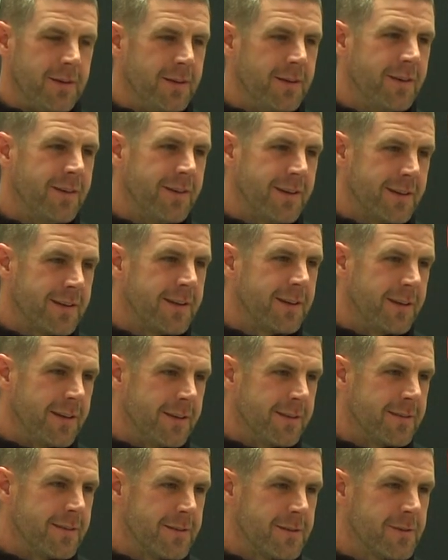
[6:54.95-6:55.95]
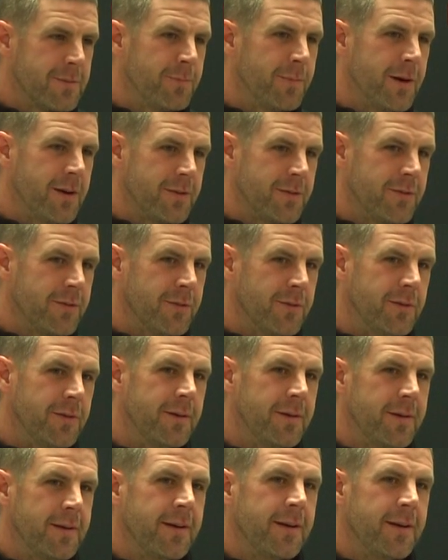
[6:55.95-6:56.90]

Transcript: you know, I think is a special